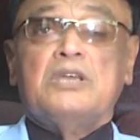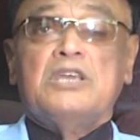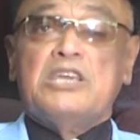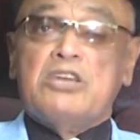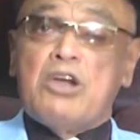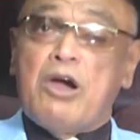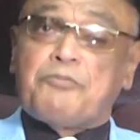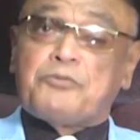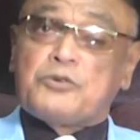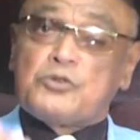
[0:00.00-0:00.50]

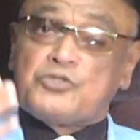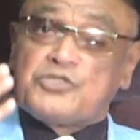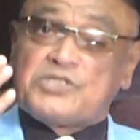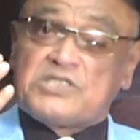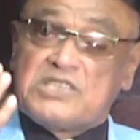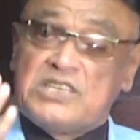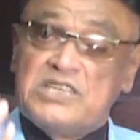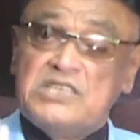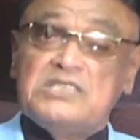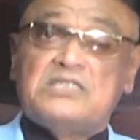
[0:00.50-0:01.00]
You have to
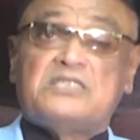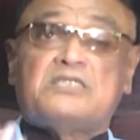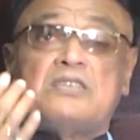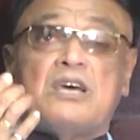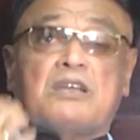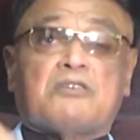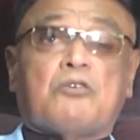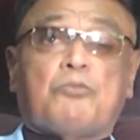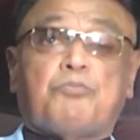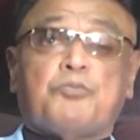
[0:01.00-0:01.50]
seize
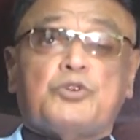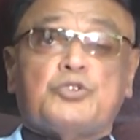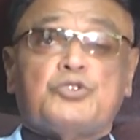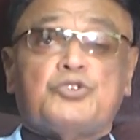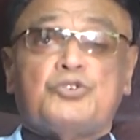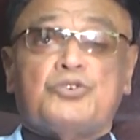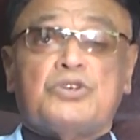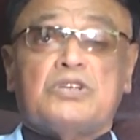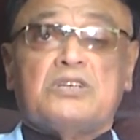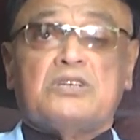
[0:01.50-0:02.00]
that
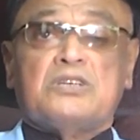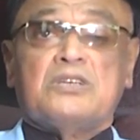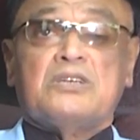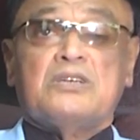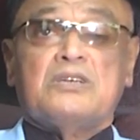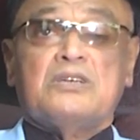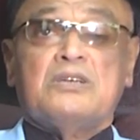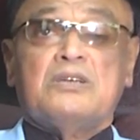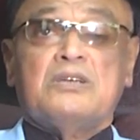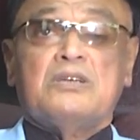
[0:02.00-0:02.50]
opportunity.
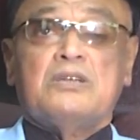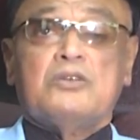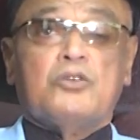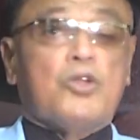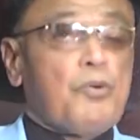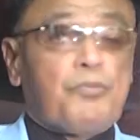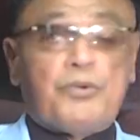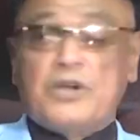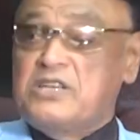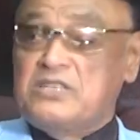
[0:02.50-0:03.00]

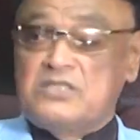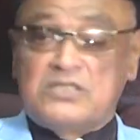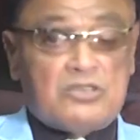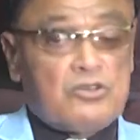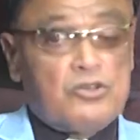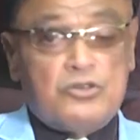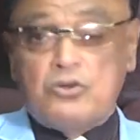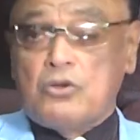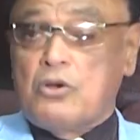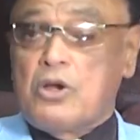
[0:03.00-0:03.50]
Nobody is
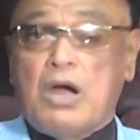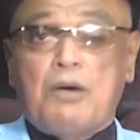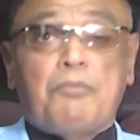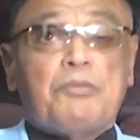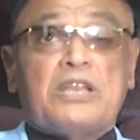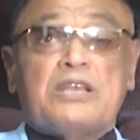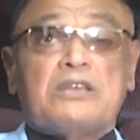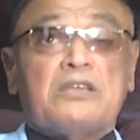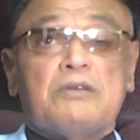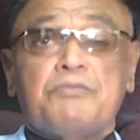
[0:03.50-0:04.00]
going to come
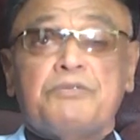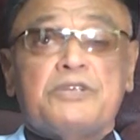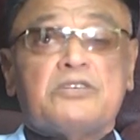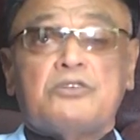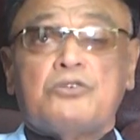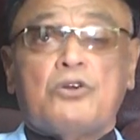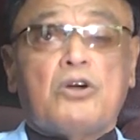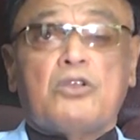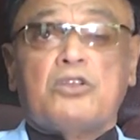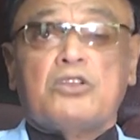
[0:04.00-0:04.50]
and give it
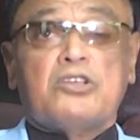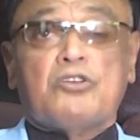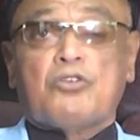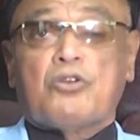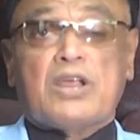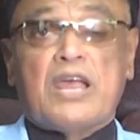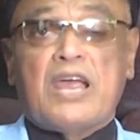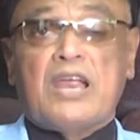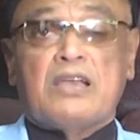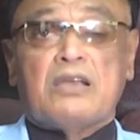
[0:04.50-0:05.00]
to on
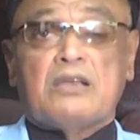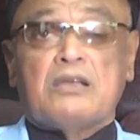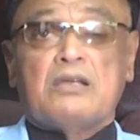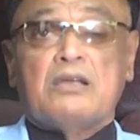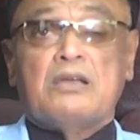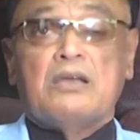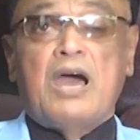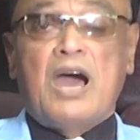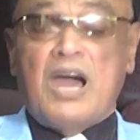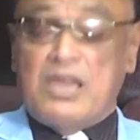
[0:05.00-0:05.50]
your hand.
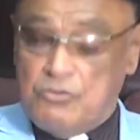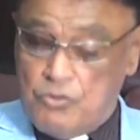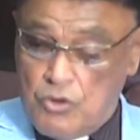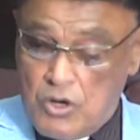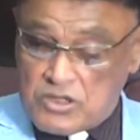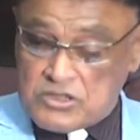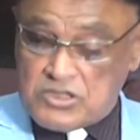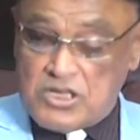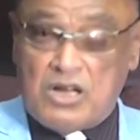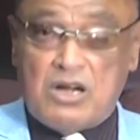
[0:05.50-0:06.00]
I
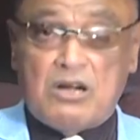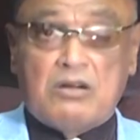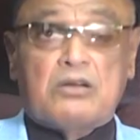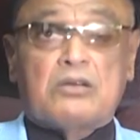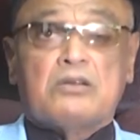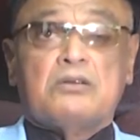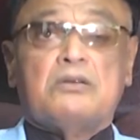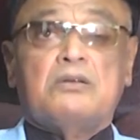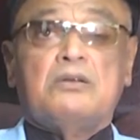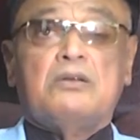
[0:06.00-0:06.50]
worked hard.
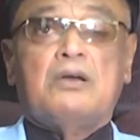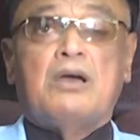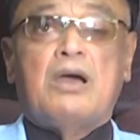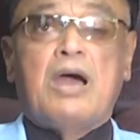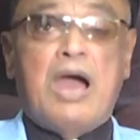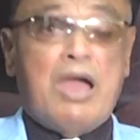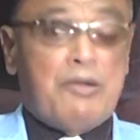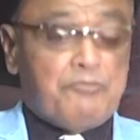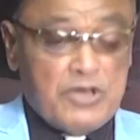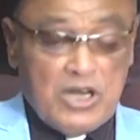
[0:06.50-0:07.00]

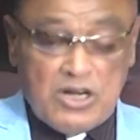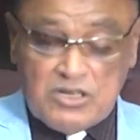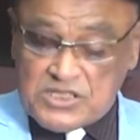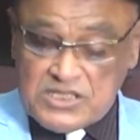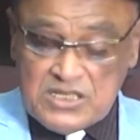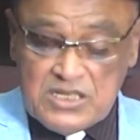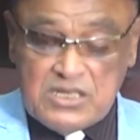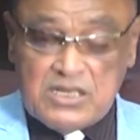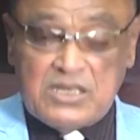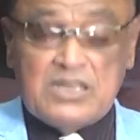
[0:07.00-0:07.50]
I am not
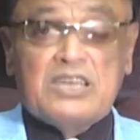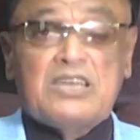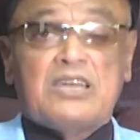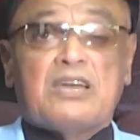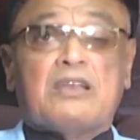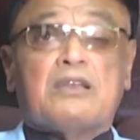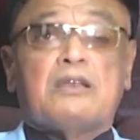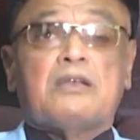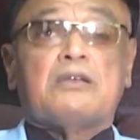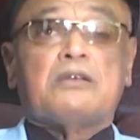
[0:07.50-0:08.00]
sitting
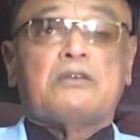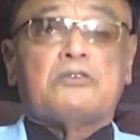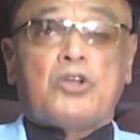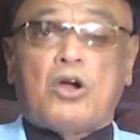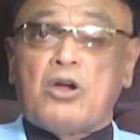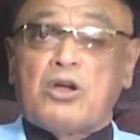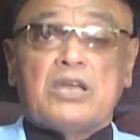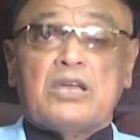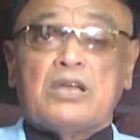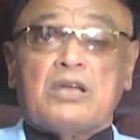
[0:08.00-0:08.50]
here and
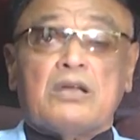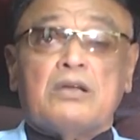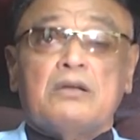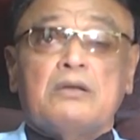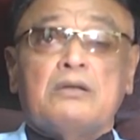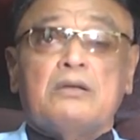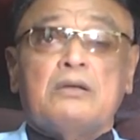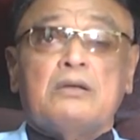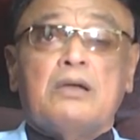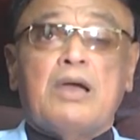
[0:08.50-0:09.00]
talking.
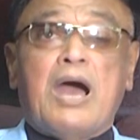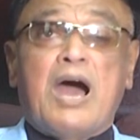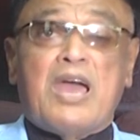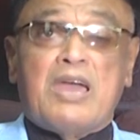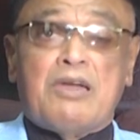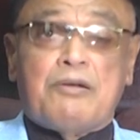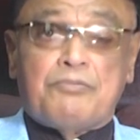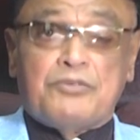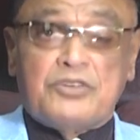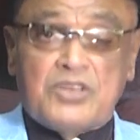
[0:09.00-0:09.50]
I
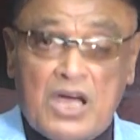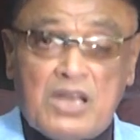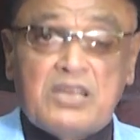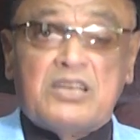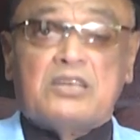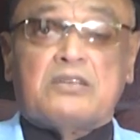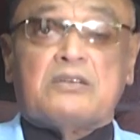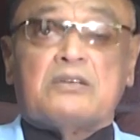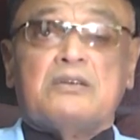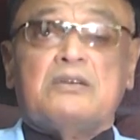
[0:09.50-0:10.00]
have done
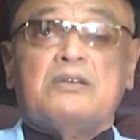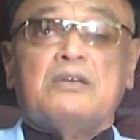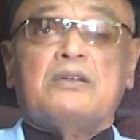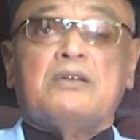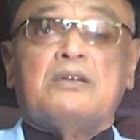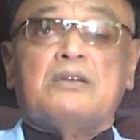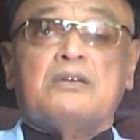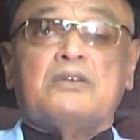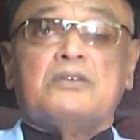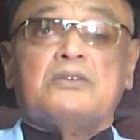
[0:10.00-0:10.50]
it.
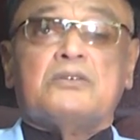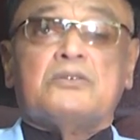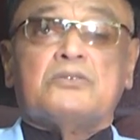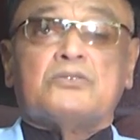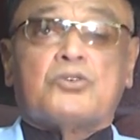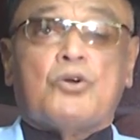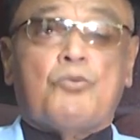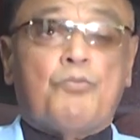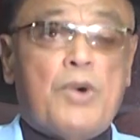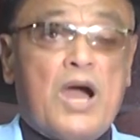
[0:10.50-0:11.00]

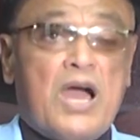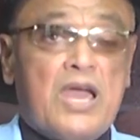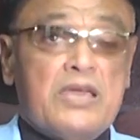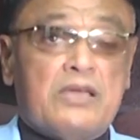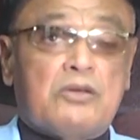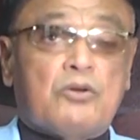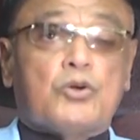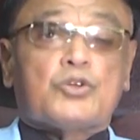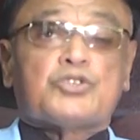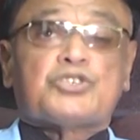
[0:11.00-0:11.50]
So my
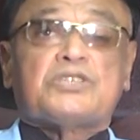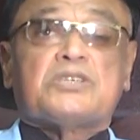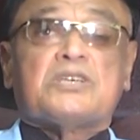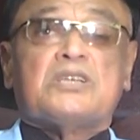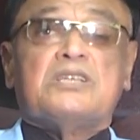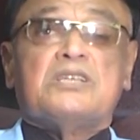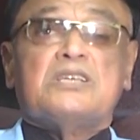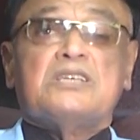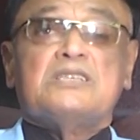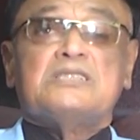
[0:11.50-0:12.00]

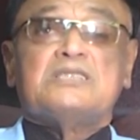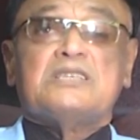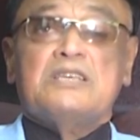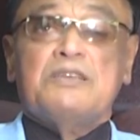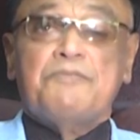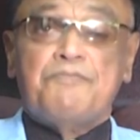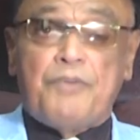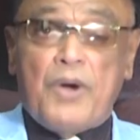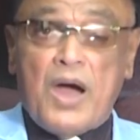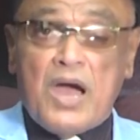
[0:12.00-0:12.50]
question is,
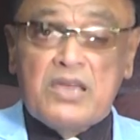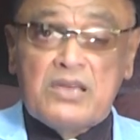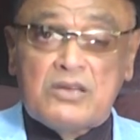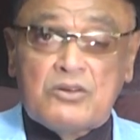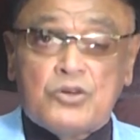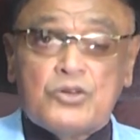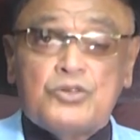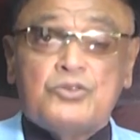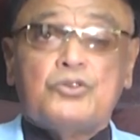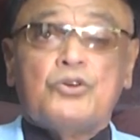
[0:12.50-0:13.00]
if I
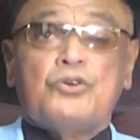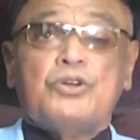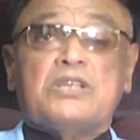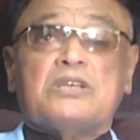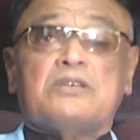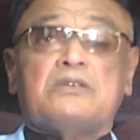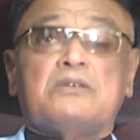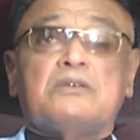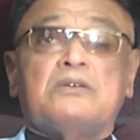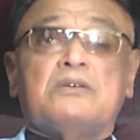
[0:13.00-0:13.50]
could do
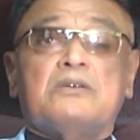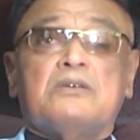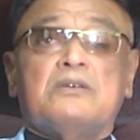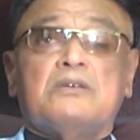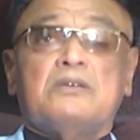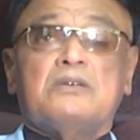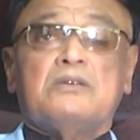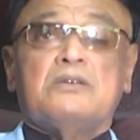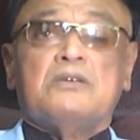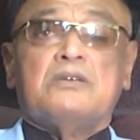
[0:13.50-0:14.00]
it,
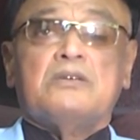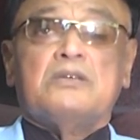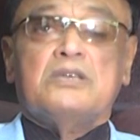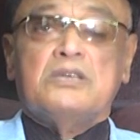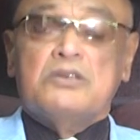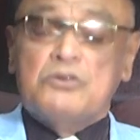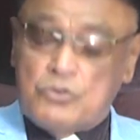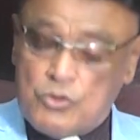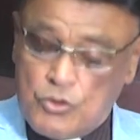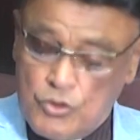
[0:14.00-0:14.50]

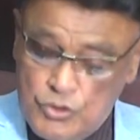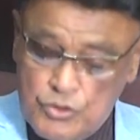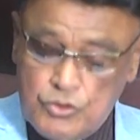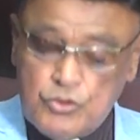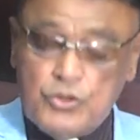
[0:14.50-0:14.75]
you could